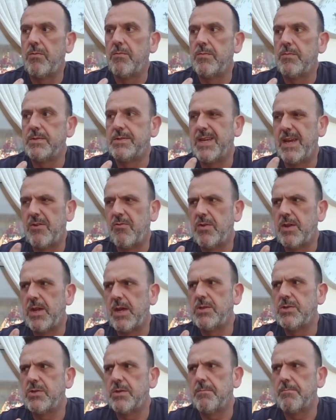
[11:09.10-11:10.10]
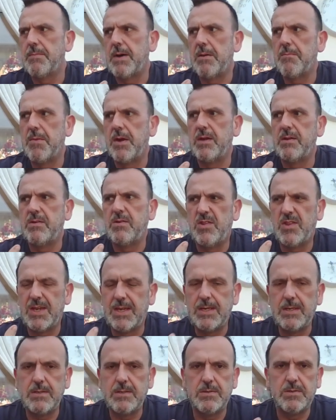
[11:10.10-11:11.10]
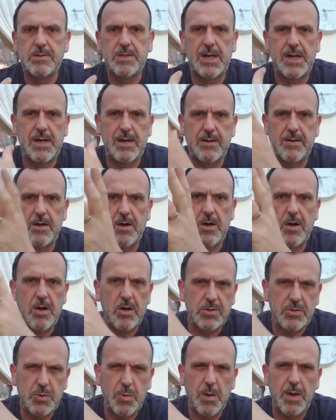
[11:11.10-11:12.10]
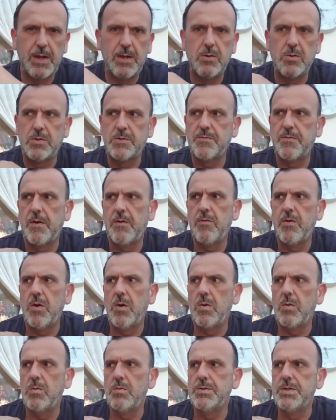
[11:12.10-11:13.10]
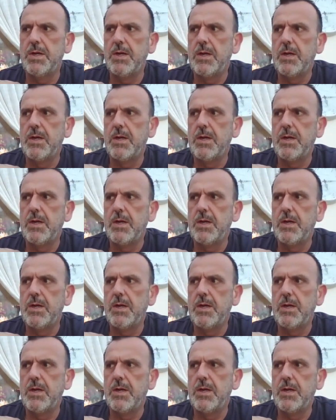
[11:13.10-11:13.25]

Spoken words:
with degradation and man-made things. That archway looks very old.